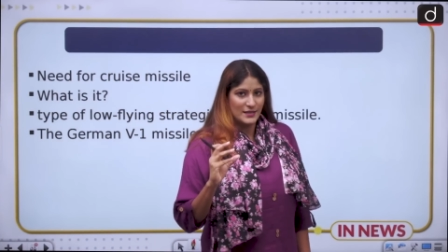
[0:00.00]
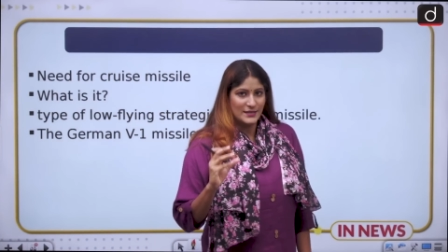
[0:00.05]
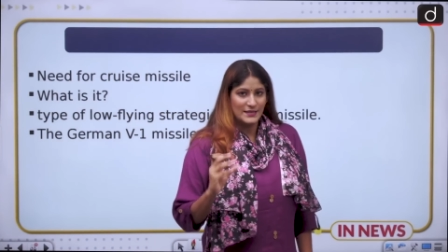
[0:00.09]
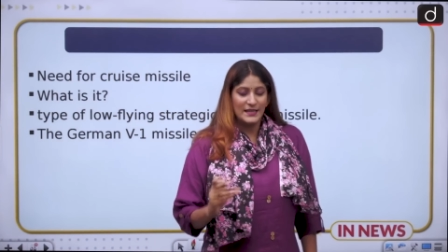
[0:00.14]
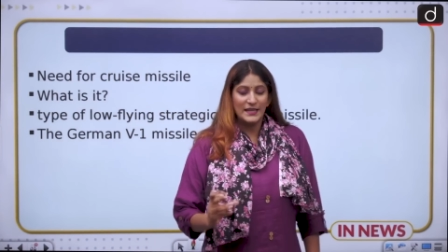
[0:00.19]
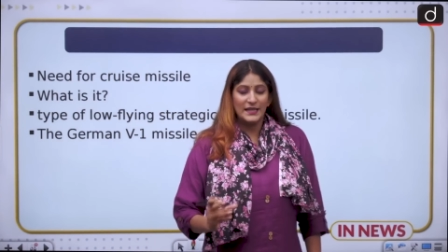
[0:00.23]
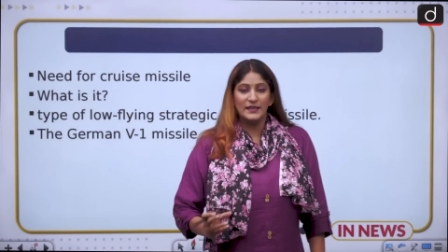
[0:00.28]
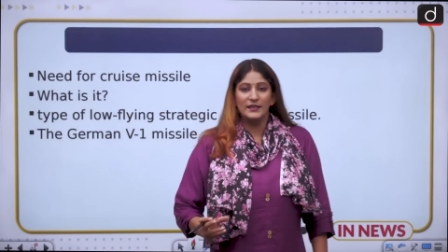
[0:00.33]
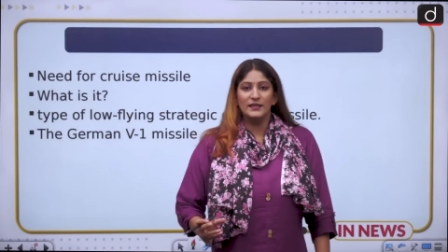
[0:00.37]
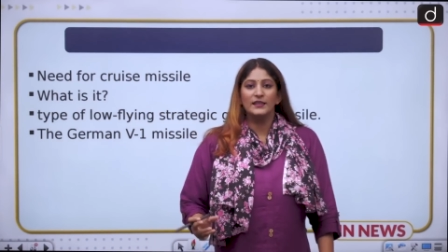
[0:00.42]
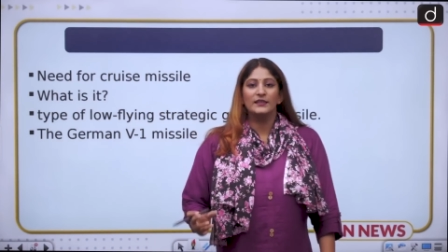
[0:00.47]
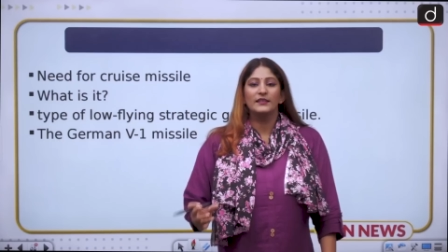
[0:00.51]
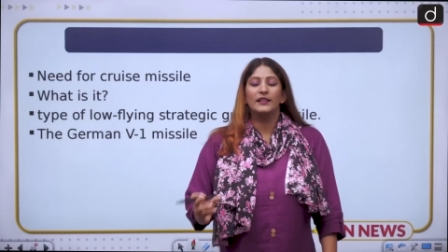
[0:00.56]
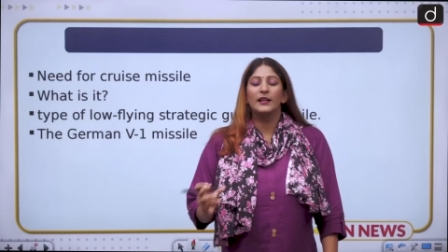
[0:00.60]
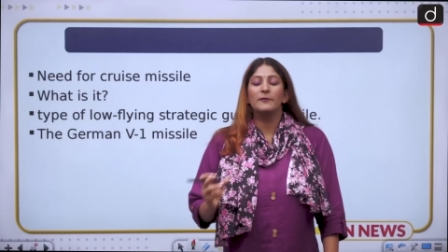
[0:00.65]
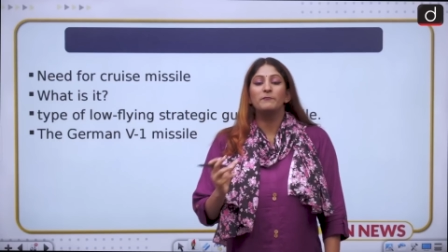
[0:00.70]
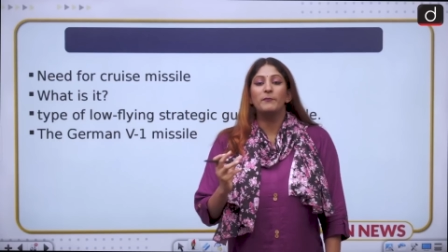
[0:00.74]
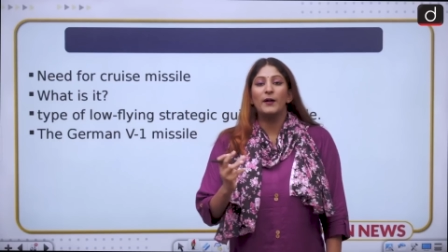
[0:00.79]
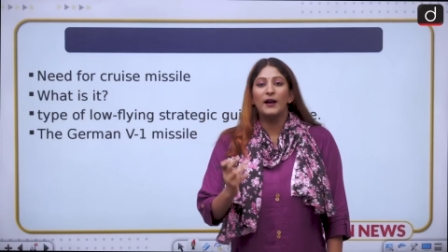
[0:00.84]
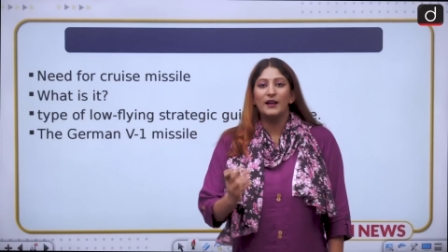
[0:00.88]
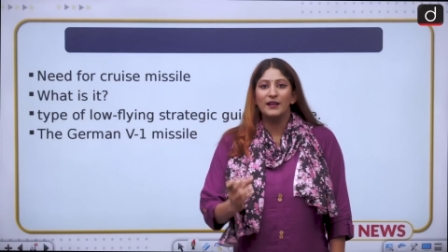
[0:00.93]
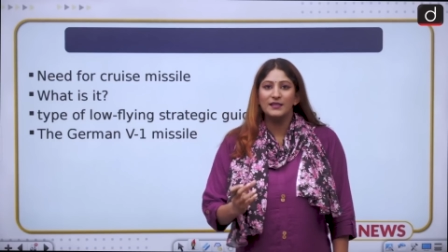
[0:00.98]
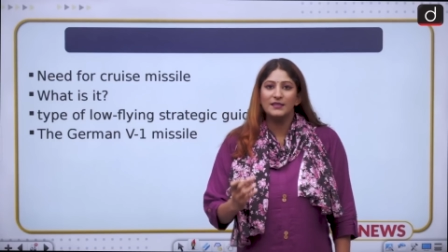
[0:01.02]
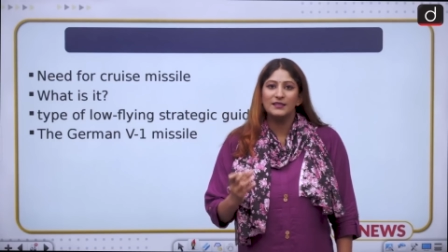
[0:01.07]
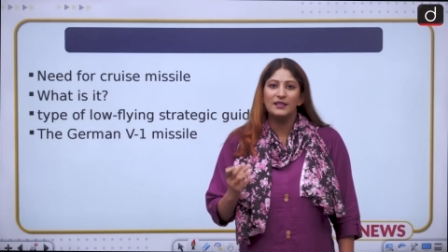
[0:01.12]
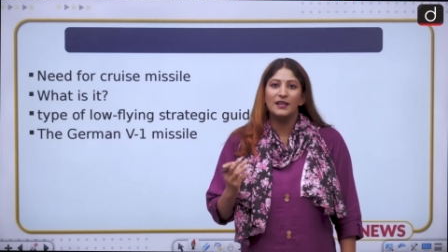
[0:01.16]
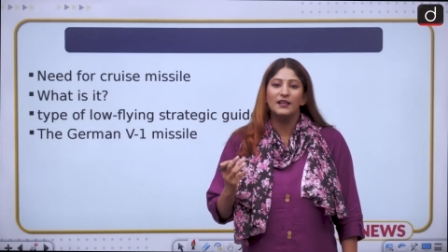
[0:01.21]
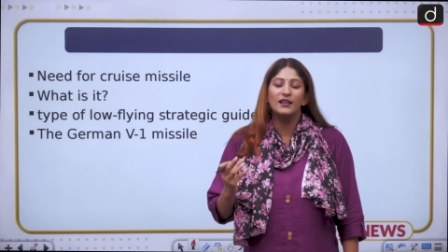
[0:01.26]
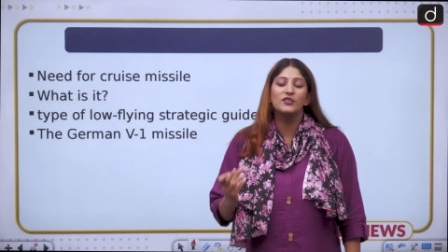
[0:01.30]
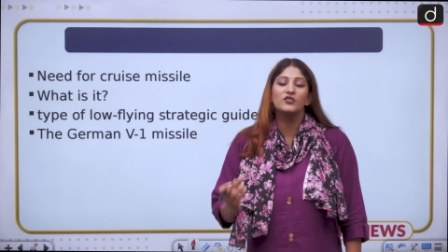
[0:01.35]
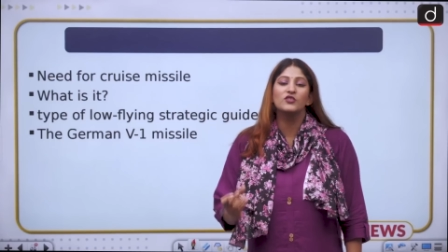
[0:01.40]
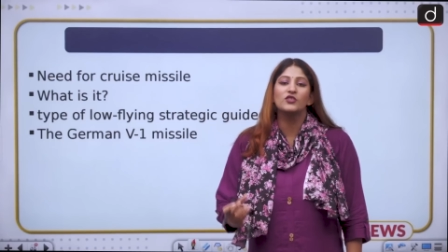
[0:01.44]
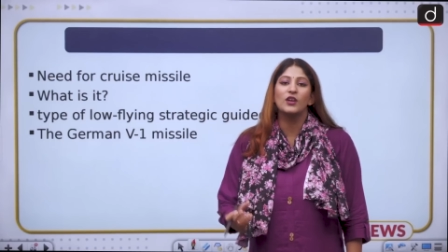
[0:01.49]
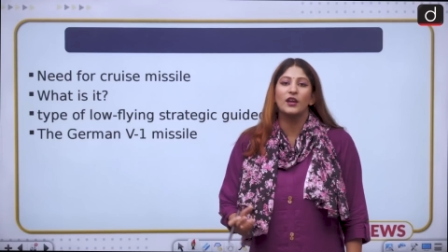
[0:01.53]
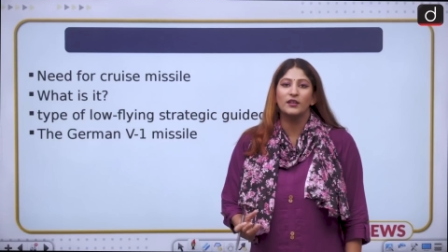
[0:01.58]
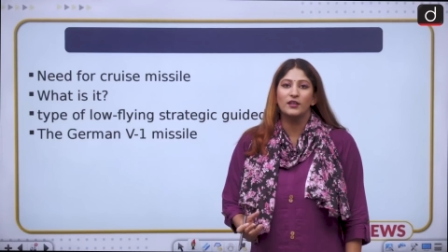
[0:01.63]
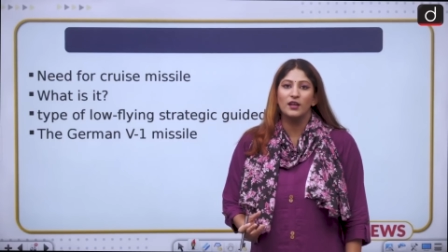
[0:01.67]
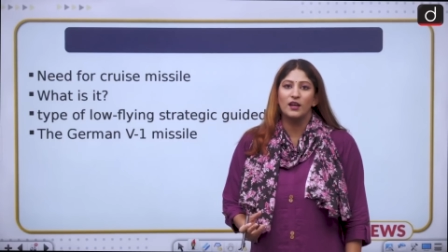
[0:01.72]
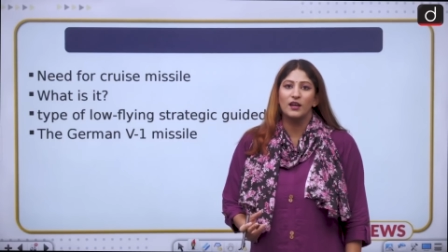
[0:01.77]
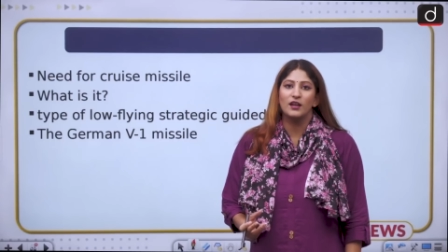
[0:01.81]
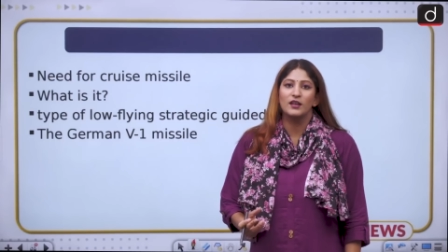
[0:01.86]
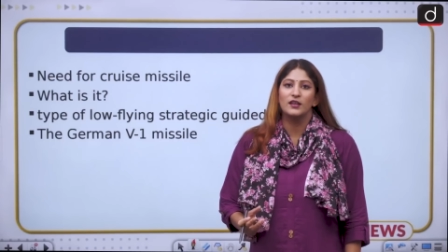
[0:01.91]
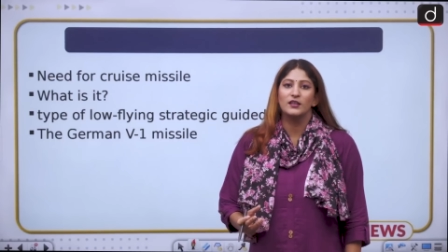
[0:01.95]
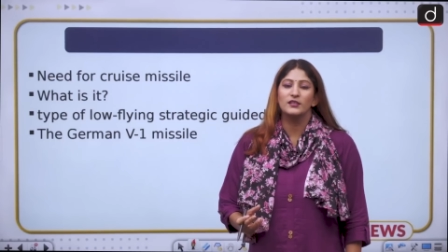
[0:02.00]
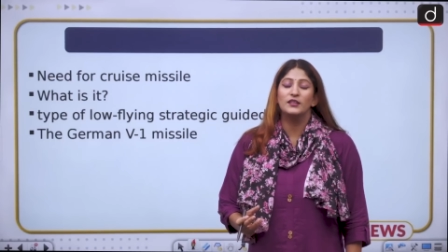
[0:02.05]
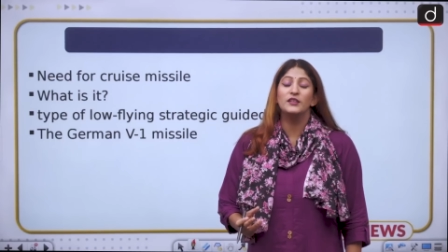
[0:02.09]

seen that Pakistan and China,